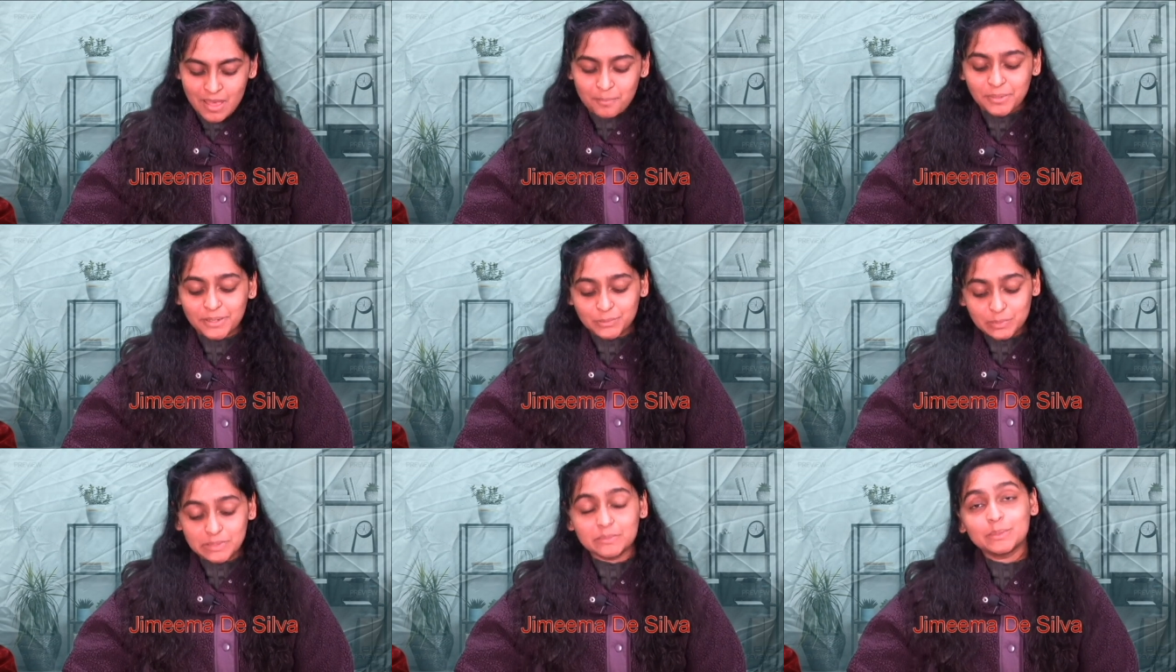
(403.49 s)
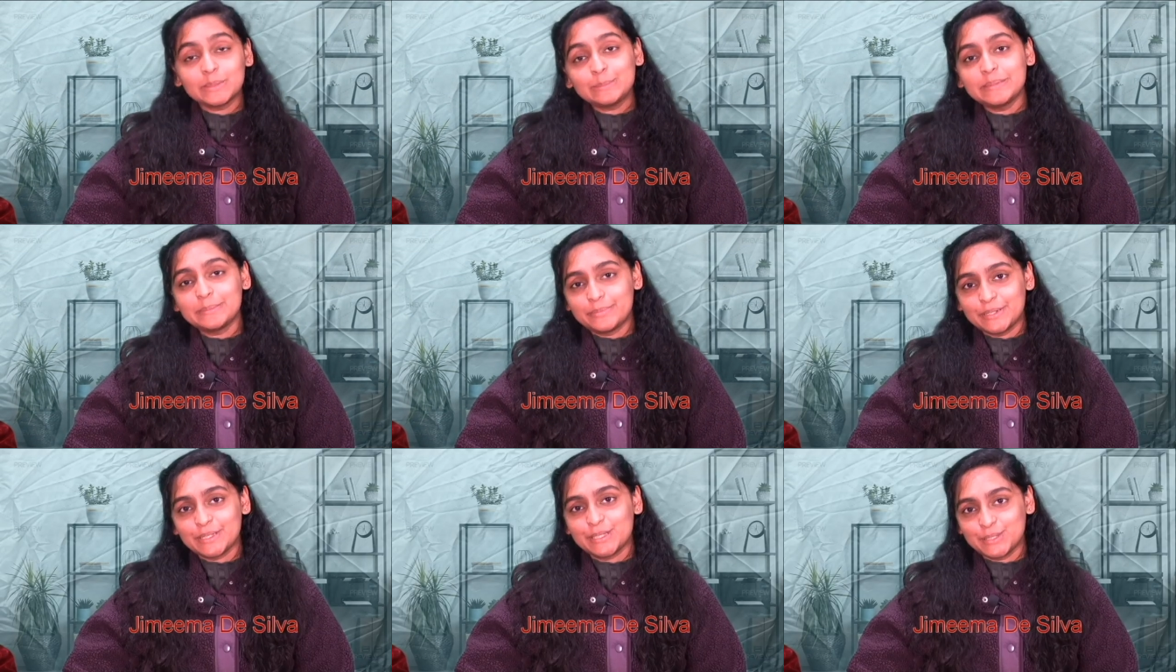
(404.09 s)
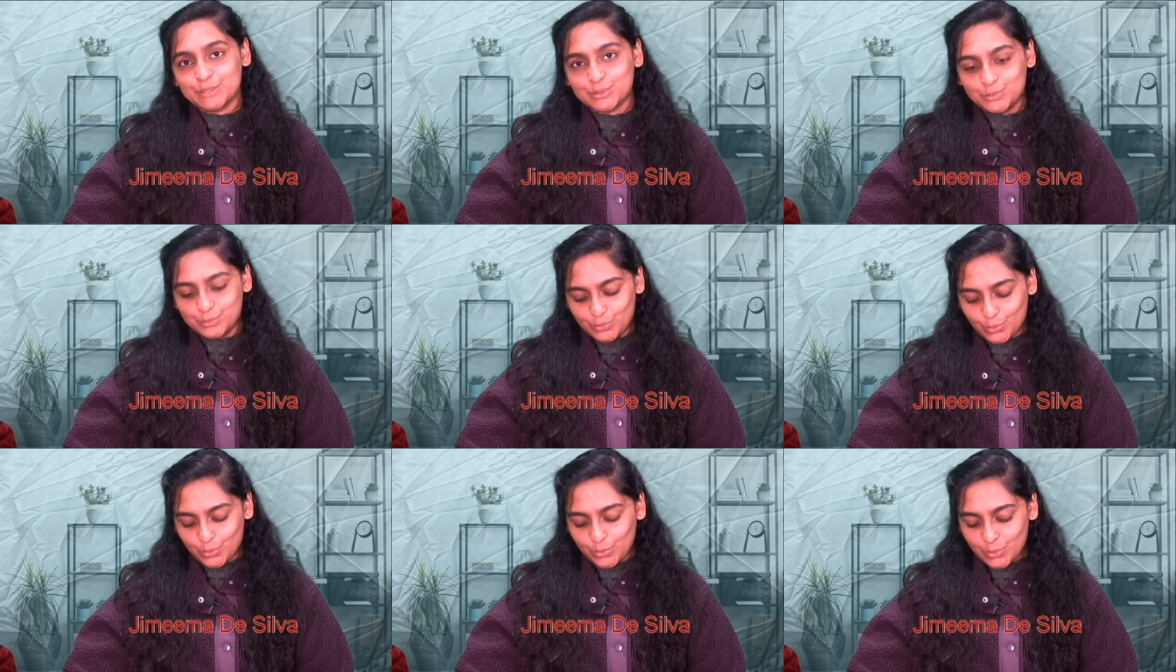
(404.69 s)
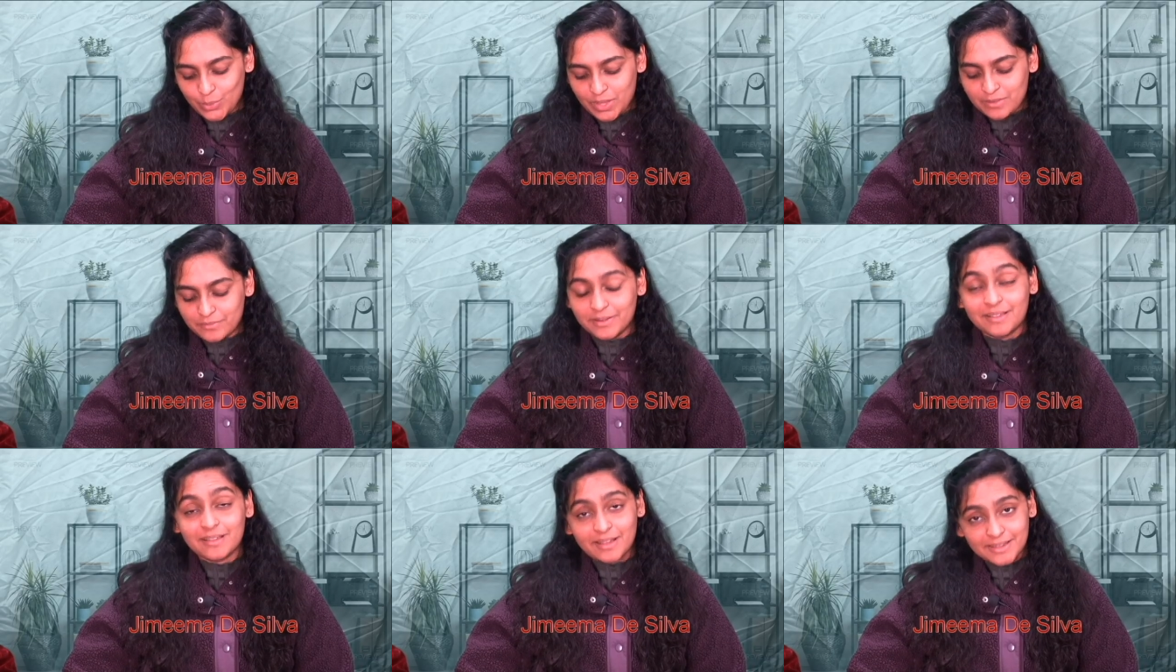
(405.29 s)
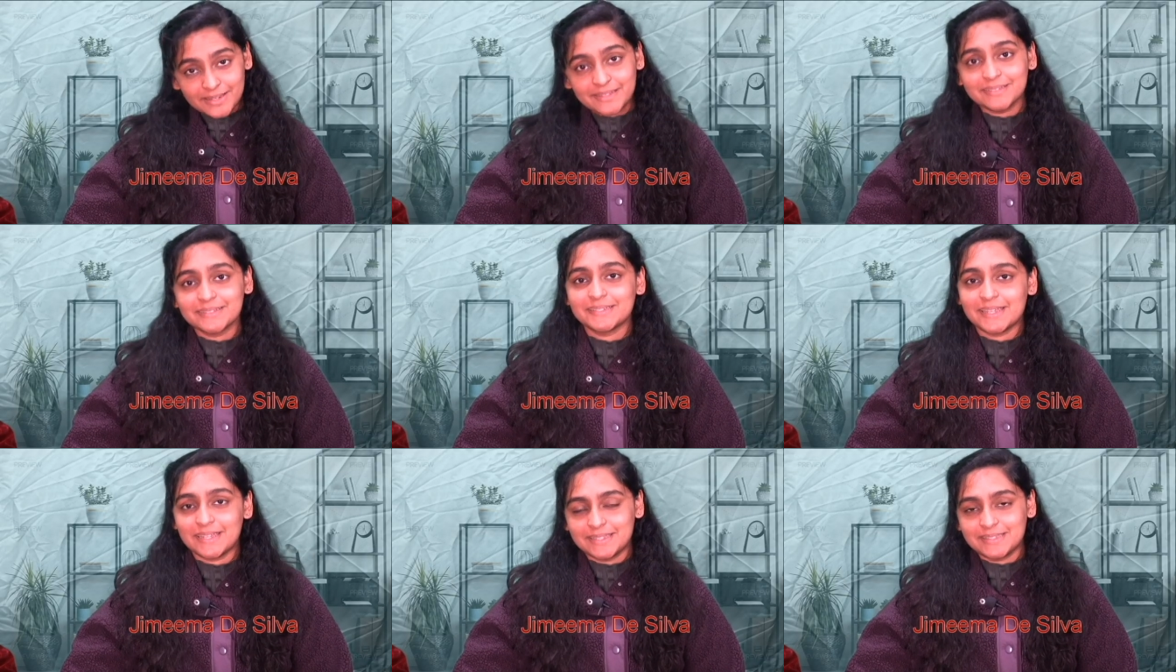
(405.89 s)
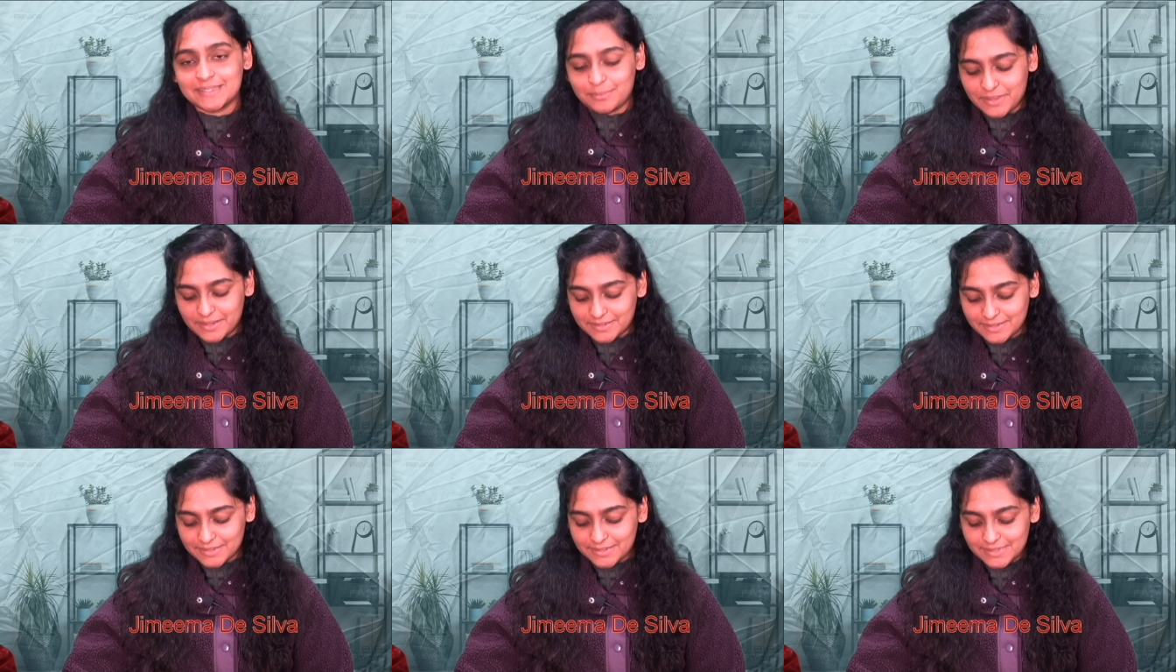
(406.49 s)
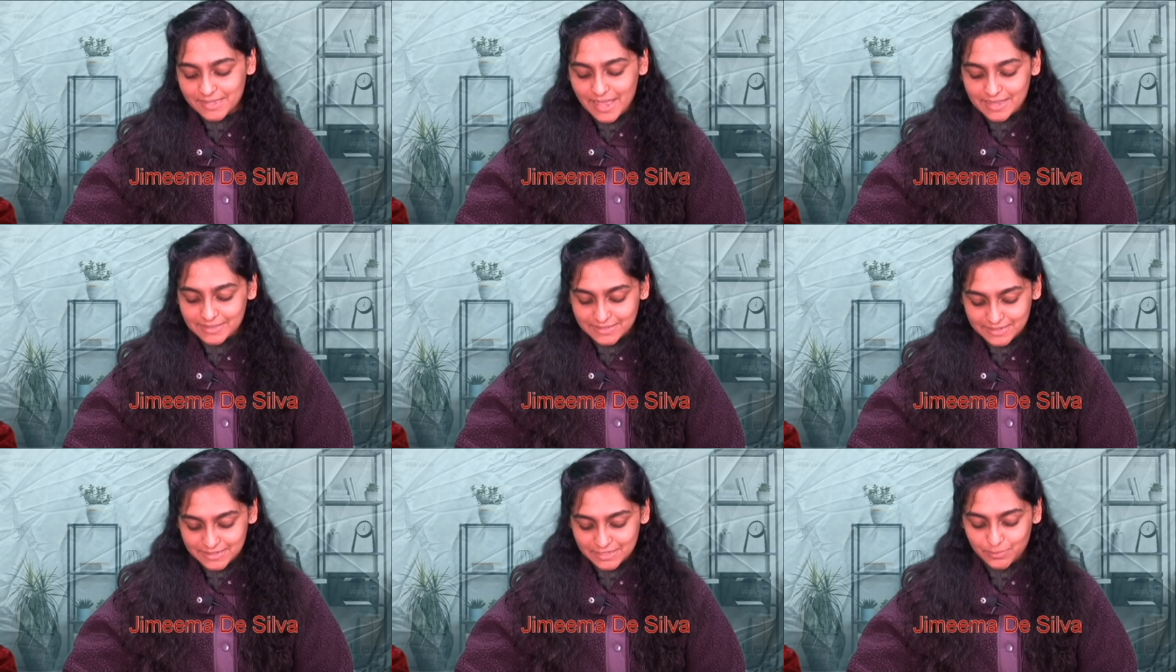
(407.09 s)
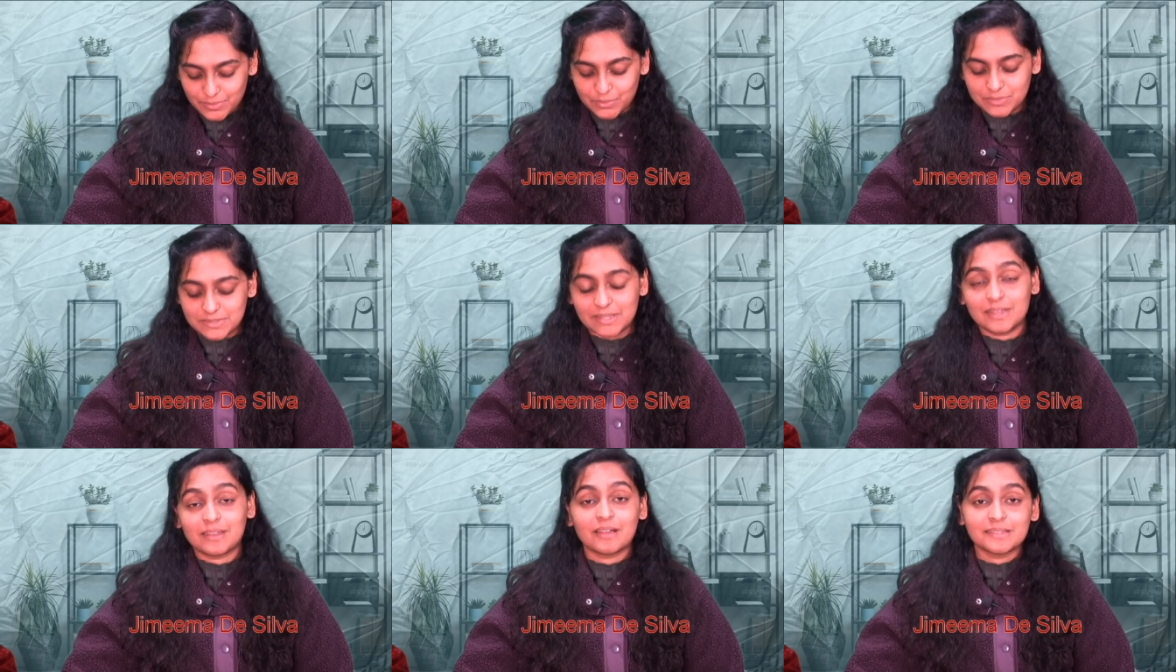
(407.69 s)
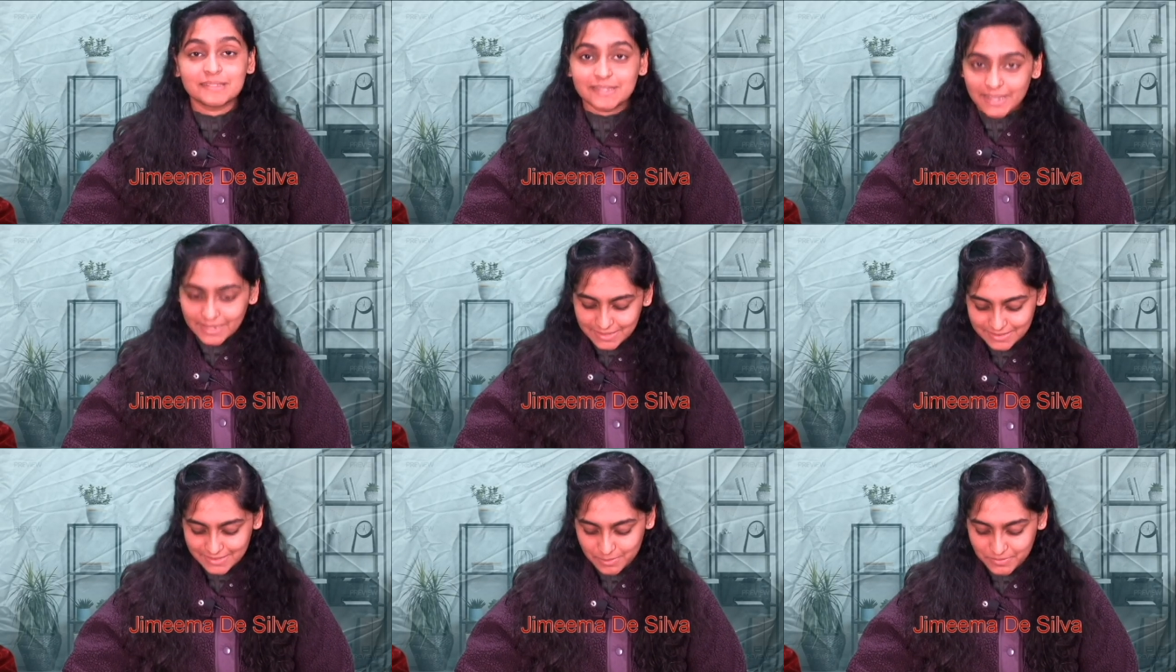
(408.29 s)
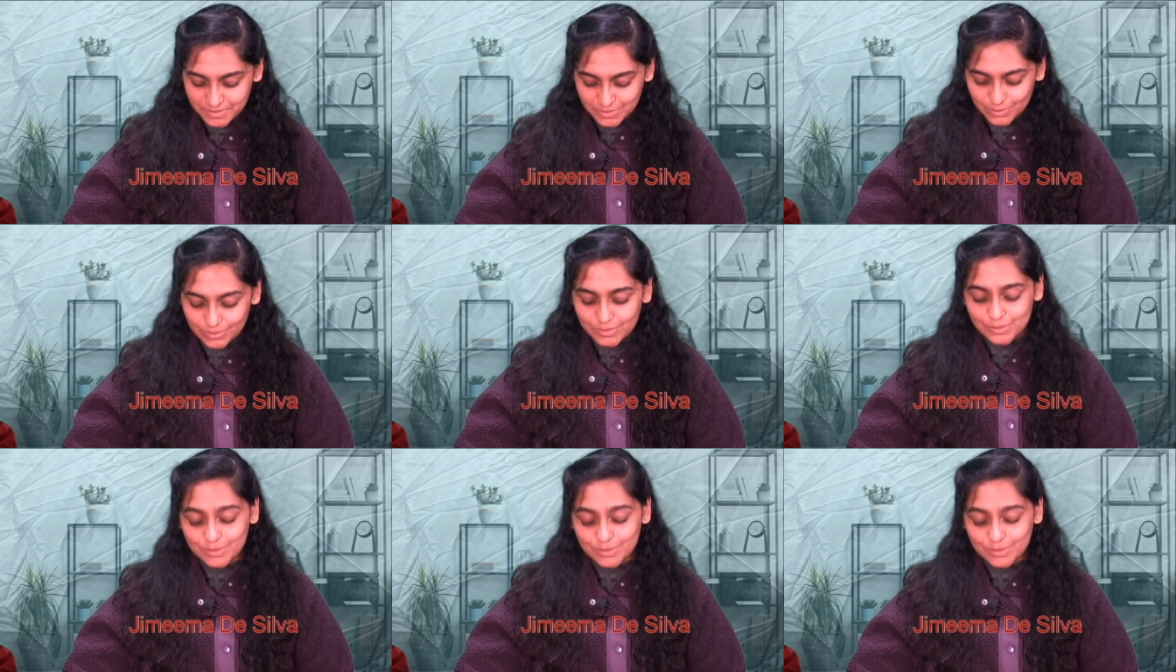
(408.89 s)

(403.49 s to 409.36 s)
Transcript: But we will be bringing you more regarding the tenancy matters and the disputes in our second episode.